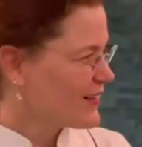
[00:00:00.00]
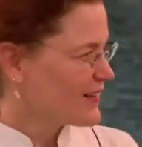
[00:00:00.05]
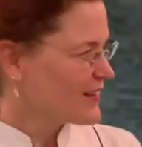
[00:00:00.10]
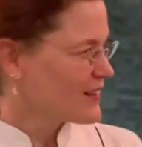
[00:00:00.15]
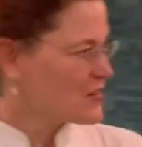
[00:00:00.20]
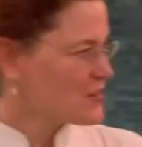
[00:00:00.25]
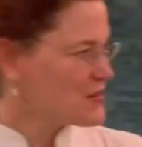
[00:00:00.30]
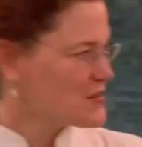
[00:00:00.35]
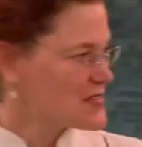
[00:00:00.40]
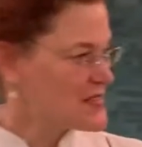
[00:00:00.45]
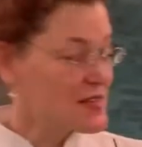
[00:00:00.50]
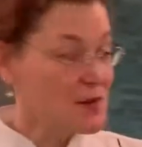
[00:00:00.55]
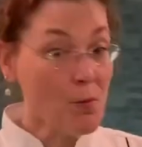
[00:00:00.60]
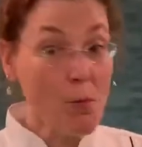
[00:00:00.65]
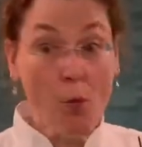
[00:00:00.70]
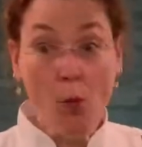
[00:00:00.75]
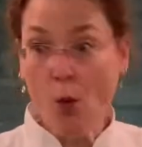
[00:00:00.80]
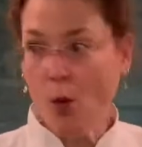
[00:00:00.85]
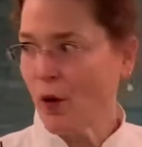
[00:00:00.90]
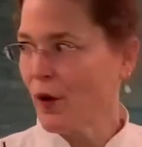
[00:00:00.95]
You can see
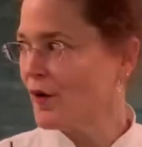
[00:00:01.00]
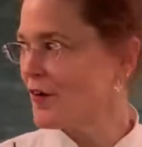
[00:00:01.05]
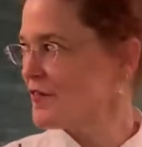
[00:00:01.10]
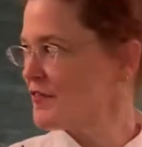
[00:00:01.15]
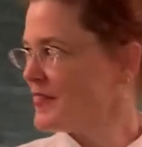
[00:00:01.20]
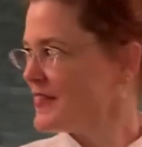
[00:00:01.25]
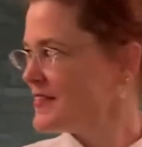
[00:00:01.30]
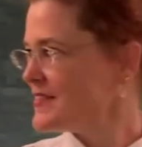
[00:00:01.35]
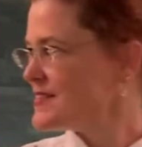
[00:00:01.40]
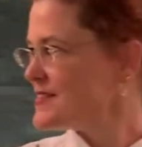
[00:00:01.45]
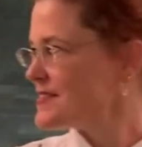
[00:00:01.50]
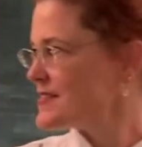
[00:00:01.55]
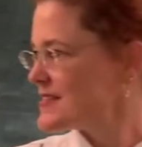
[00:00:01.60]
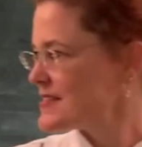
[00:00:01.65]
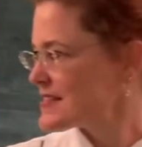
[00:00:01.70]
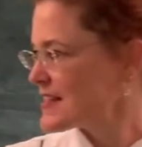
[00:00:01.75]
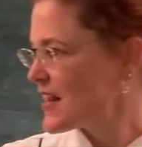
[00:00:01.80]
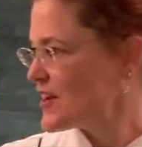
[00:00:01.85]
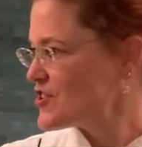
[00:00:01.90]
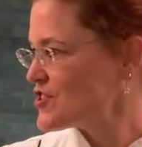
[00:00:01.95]
more of these
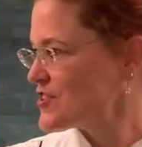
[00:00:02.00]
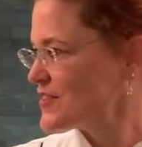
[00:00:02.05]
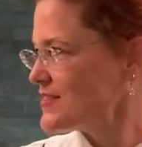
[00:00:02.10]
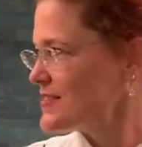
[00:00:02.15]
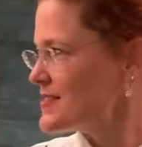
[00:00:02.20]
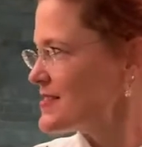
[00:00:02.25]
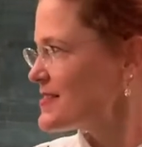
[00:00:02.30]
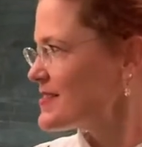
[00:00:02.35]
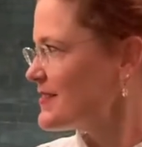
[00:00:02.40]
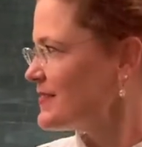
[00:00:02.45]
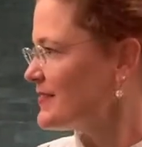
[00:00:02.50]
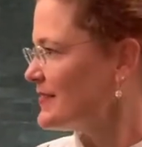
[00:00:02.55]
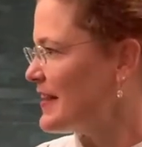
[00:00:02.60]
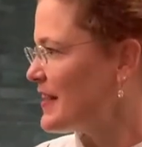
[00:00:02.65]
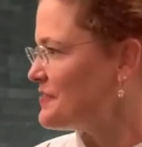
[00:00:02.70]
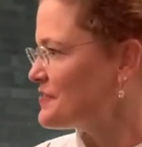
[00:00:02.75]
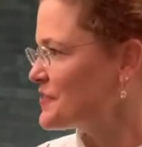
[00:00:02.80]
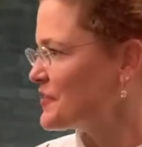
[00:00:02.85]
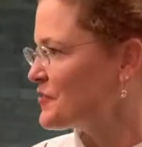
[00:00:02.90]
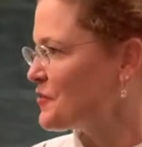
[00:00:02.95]
stations
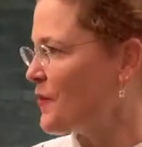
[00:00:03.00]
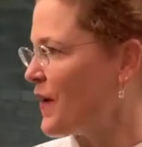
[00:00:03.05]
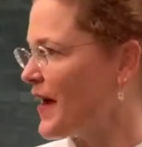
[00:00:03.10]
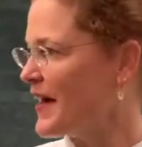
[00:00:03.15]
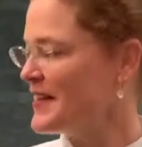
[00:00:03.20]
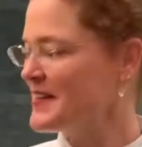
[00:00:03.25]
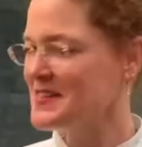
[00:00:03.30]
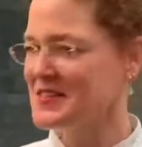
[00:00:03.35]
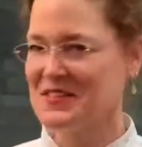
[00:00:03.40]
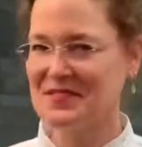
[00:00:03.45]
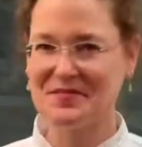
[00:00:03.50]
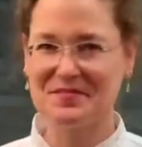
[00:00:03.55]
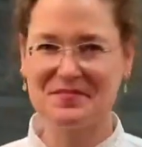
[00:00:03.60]
left and right.